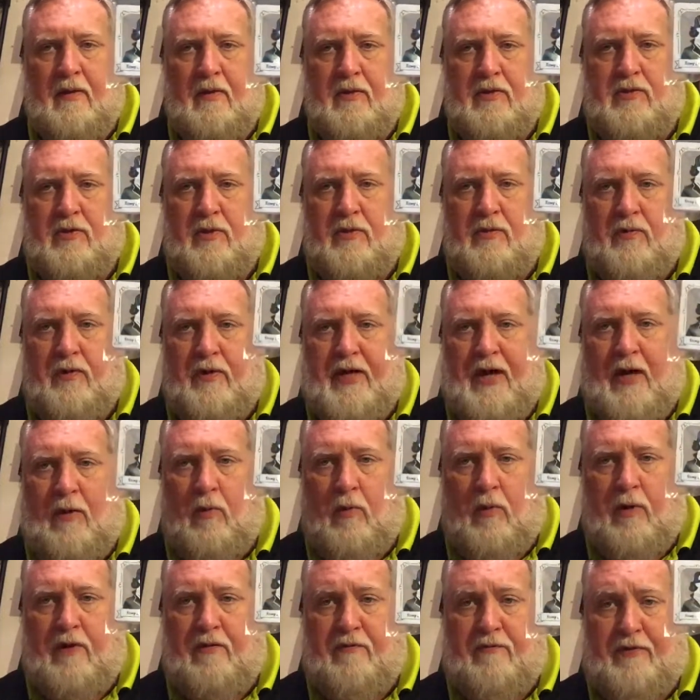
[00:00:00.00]
So you'll get
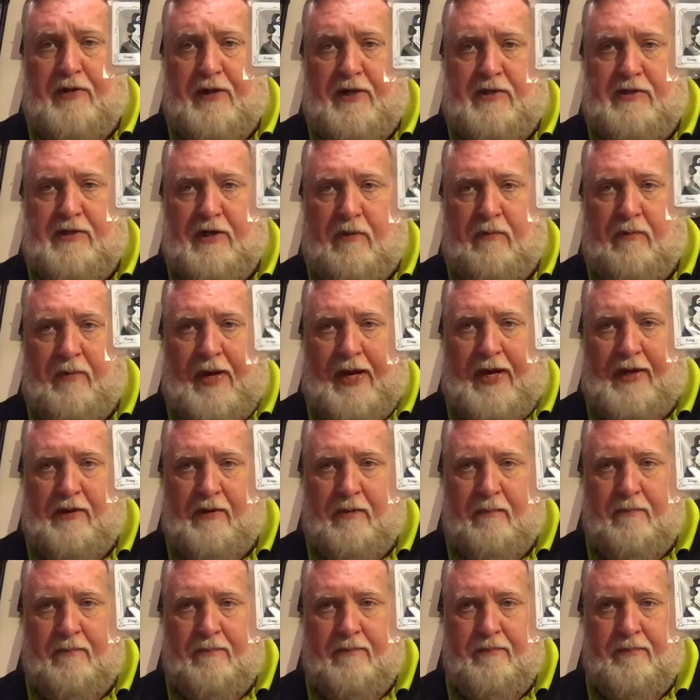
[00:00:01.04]
one of these at
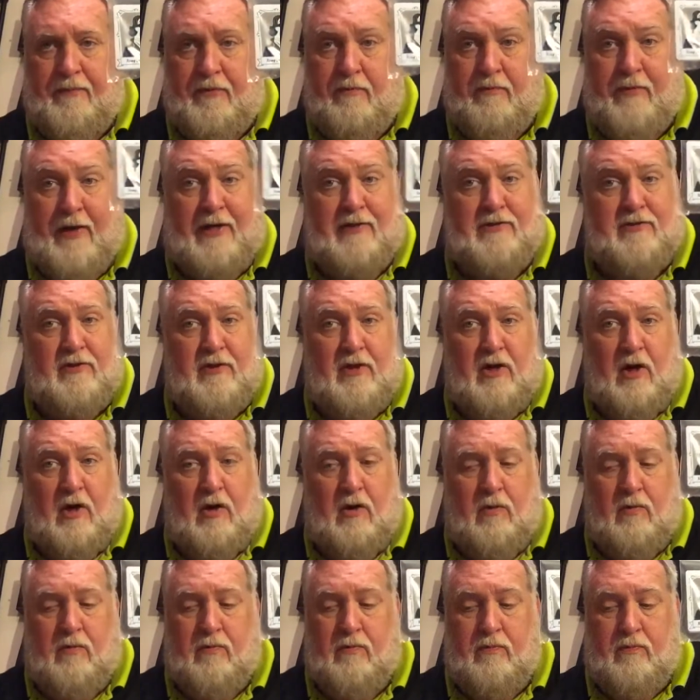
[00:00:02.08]
random. The rest
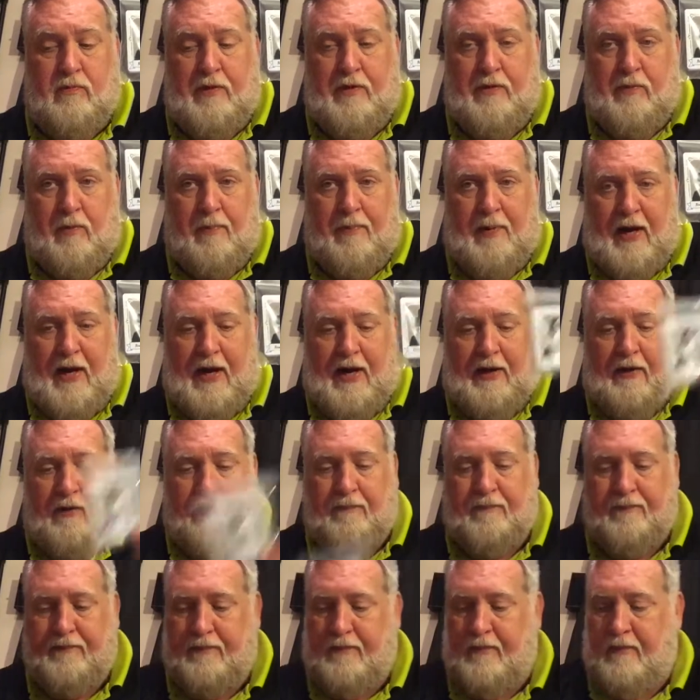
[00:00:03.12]
go into a
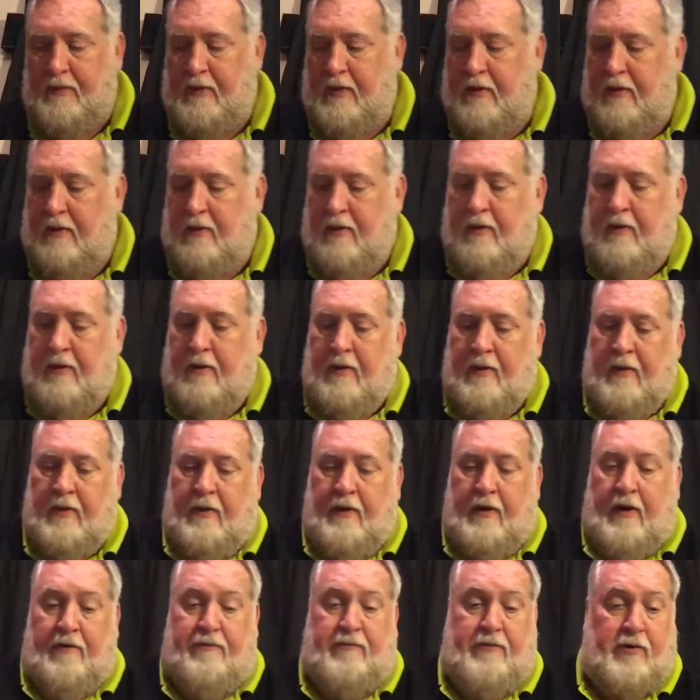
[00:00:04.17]
pile.
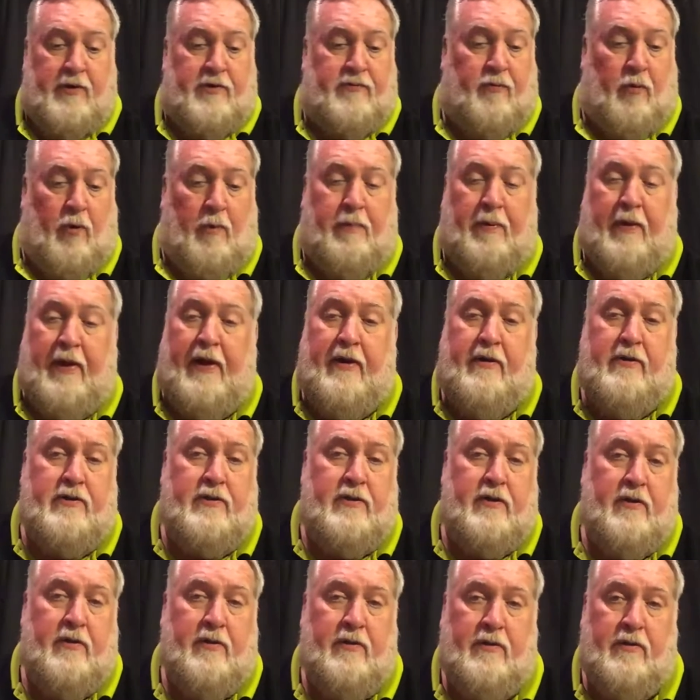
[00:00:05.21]
If there's 4
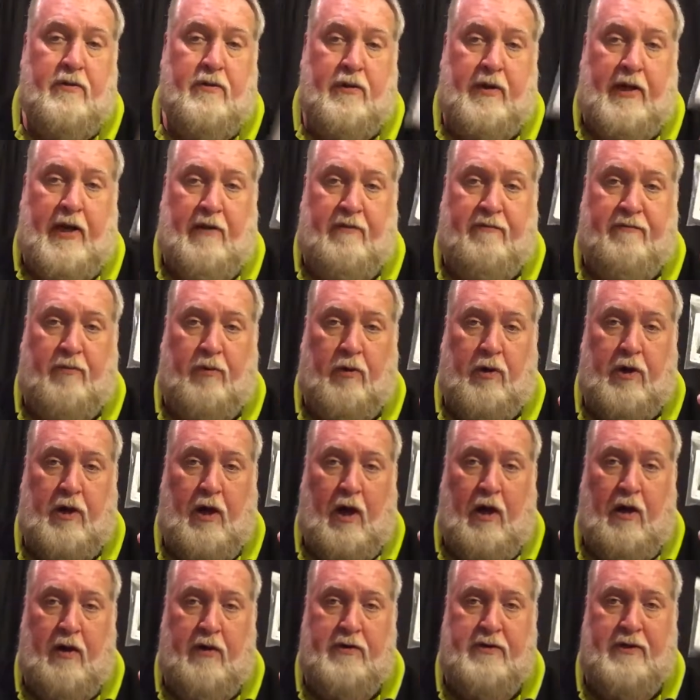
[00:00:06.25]
players, you're going to have 4
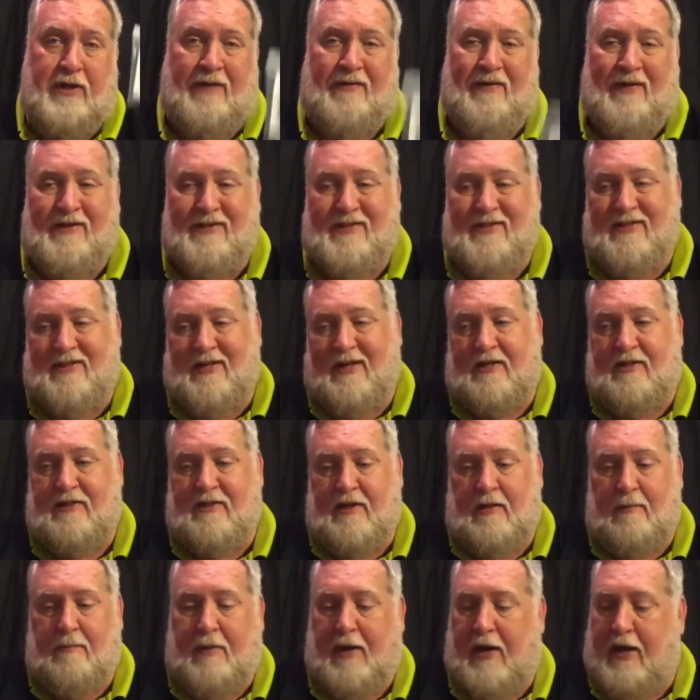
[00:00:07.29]
cards and then 6
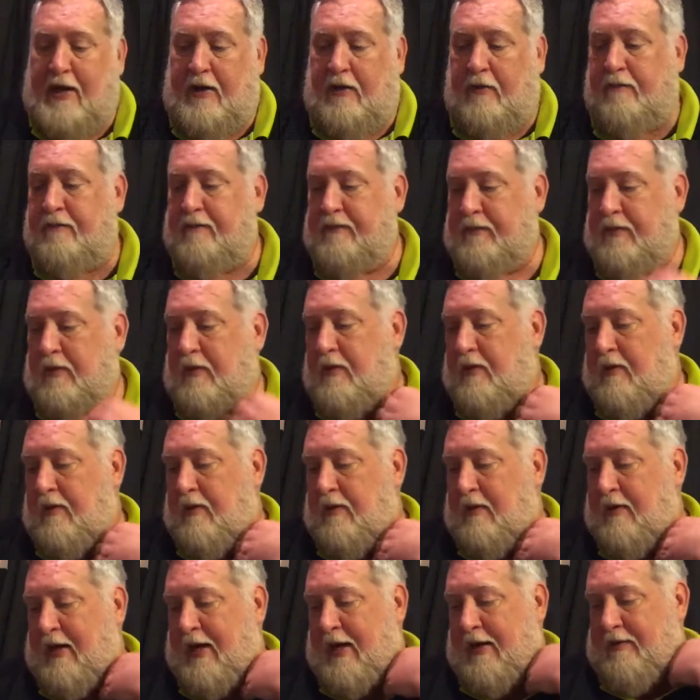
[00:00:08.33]
in a pile.
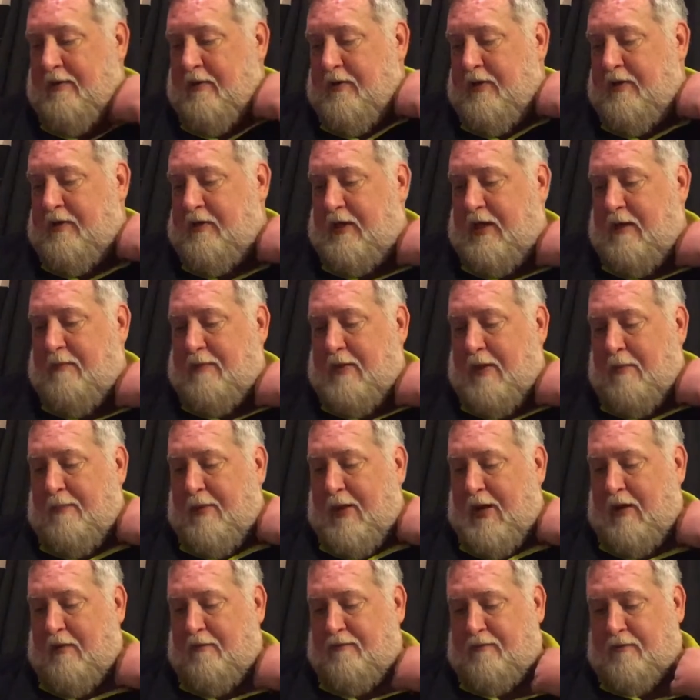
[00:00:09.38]
And you need to keep that
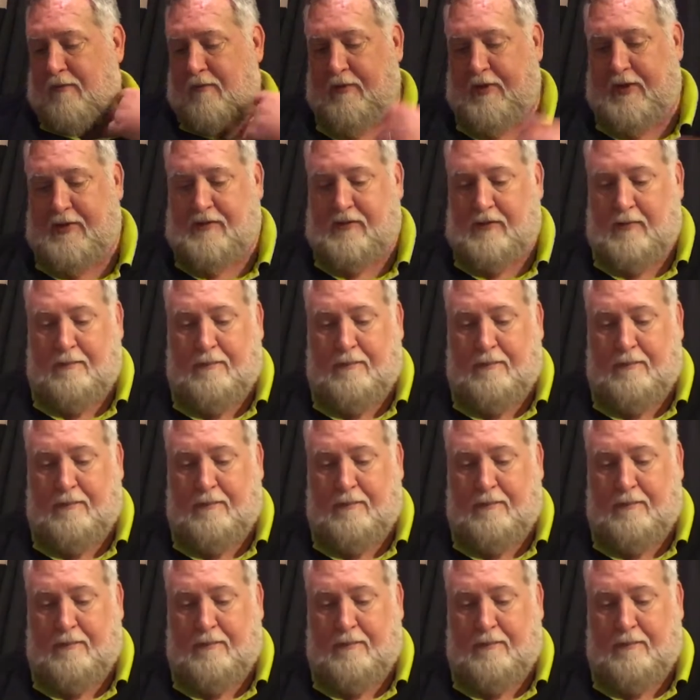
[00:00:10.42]
pile for a reason.